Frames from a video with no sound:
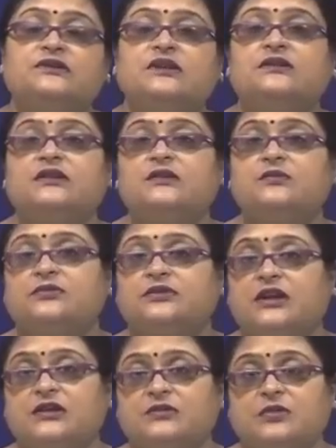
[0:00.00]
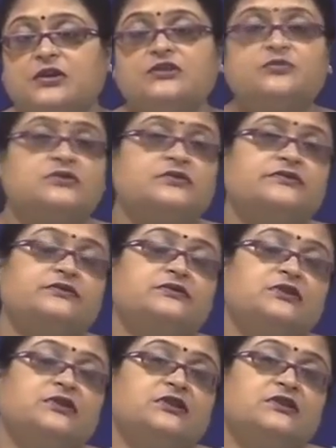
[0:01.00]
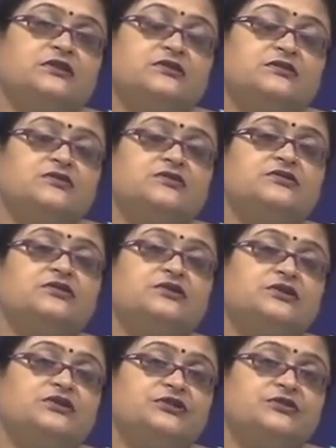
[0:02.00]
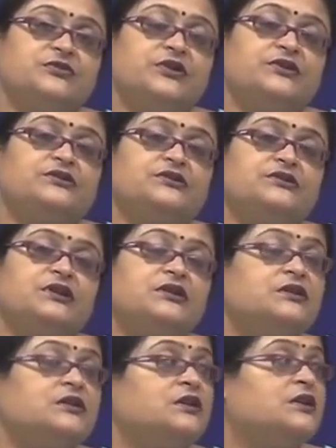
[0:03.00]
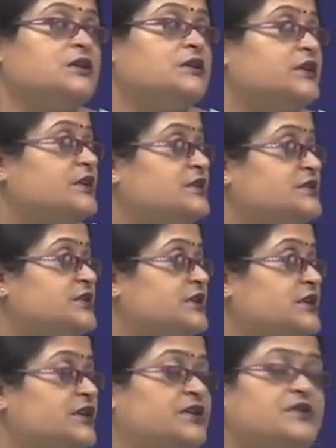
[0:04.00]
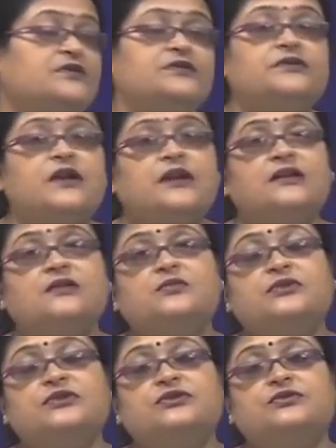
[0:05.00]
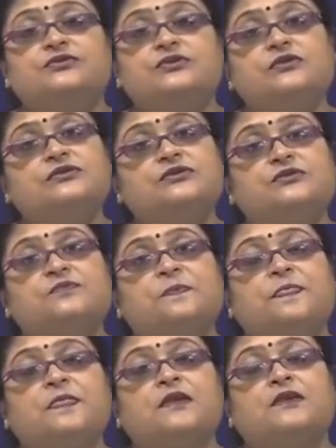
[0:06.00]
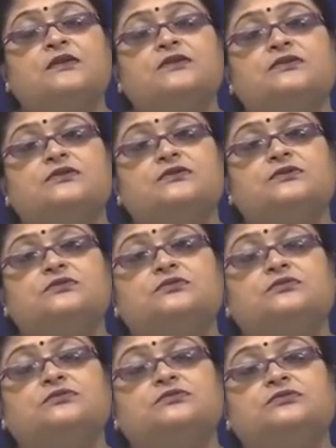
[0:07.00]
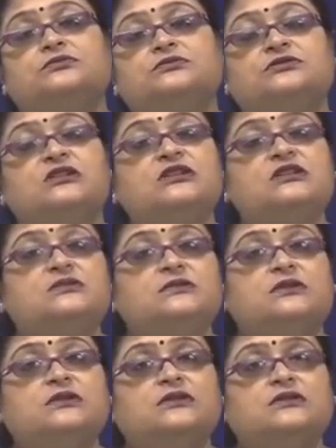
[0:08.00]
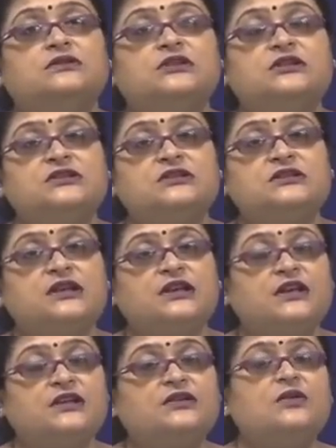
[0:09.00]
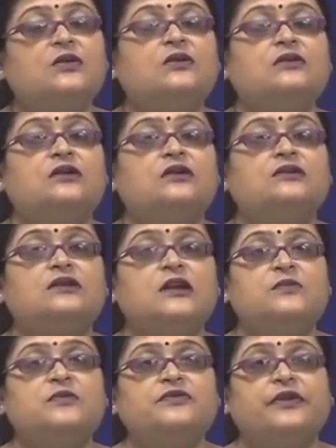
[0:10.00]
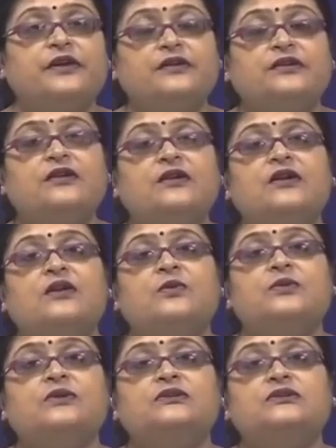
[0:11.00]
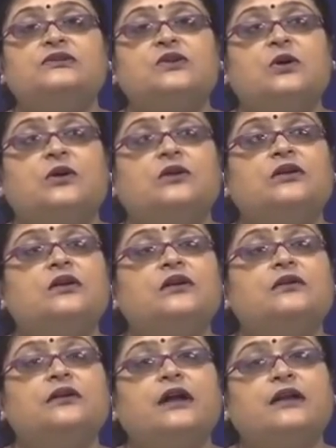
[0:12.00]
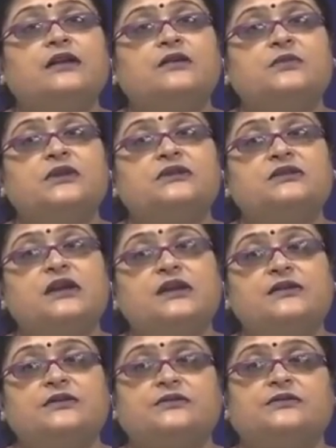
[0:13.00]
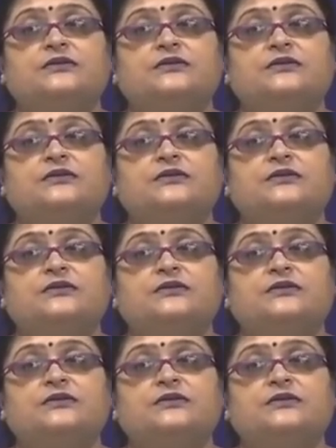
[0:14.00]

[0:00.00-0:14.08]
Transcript: They are that much powerful, the good decision makers, that they can take care of the random issues also. So this is again called a type of error which is called randomness error.